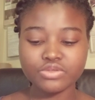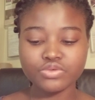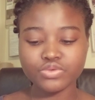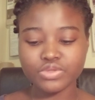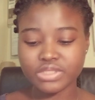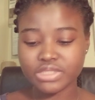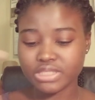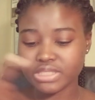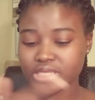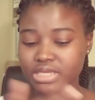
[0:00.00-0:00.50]
to
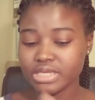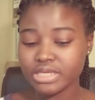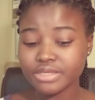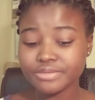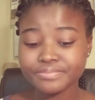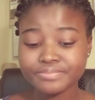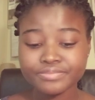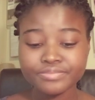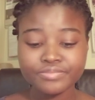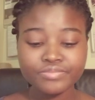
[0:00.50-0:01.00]

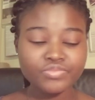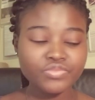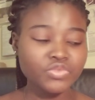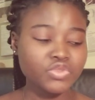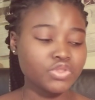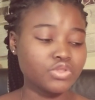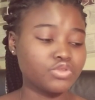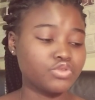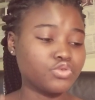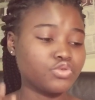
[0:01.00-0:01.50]
see,
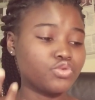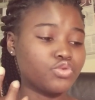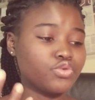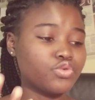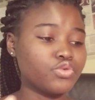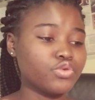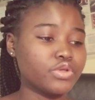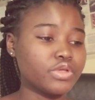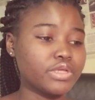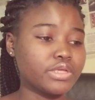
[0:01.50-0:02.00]

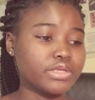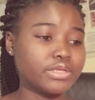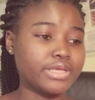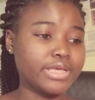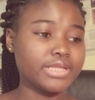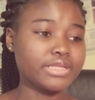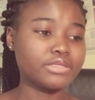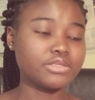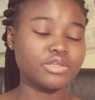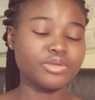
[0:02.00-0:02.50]
to
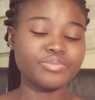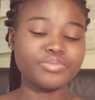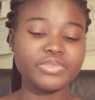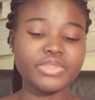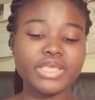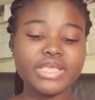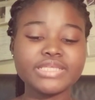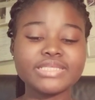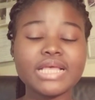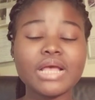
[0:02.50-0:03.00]
get some
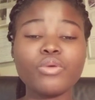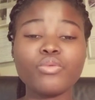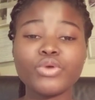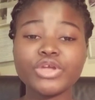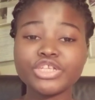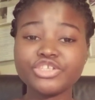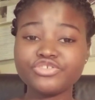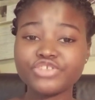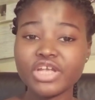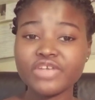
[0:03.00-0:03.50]
things. And
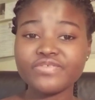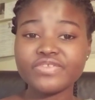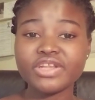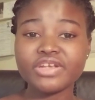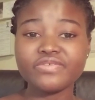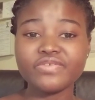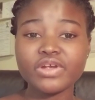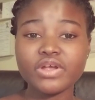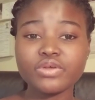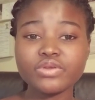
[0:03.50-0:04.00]
when driving
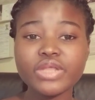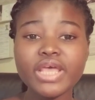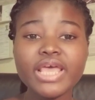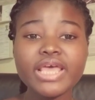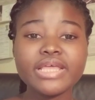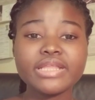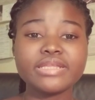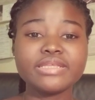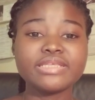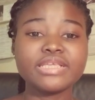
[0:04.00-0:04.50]
around,
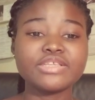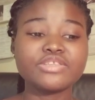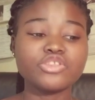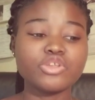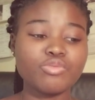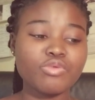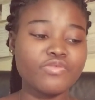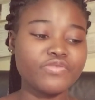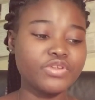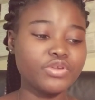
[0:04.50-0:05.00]
these are
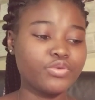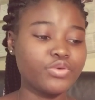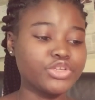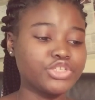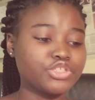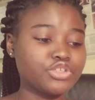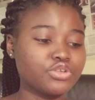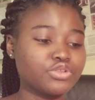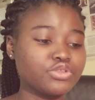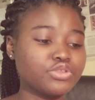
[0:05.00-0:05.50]
some of the
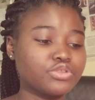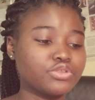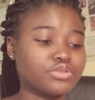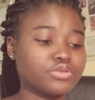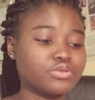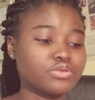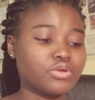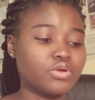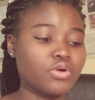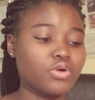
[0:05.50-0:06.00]
questions
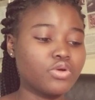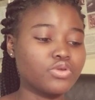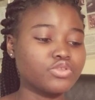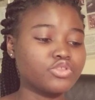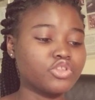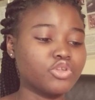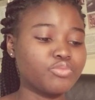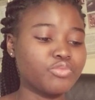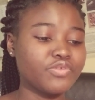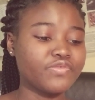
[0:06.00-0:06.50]
or
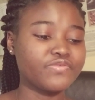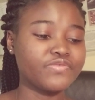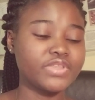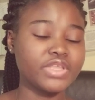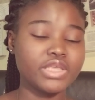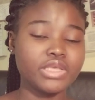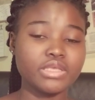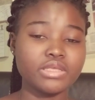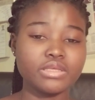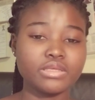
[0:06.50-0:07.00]
some of
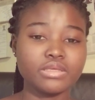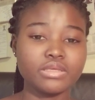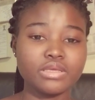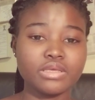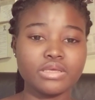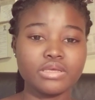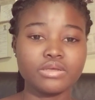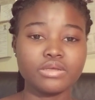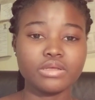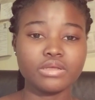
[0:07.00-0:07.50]
the
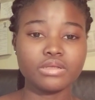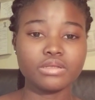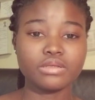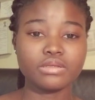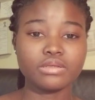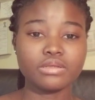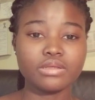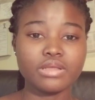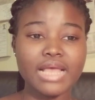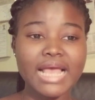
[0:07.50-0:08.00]

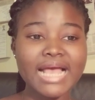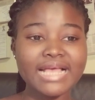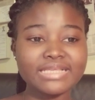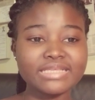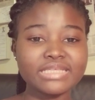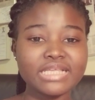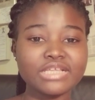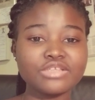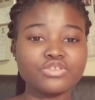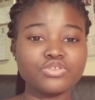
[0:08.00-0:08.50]

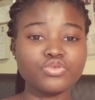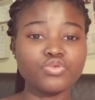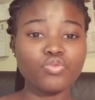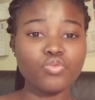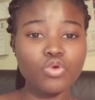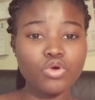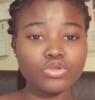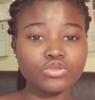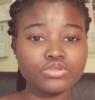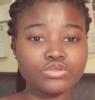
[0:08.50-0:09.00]
answers you
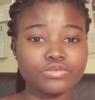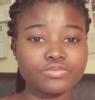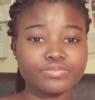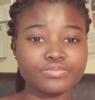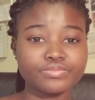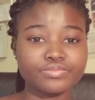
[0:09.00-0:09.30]
want.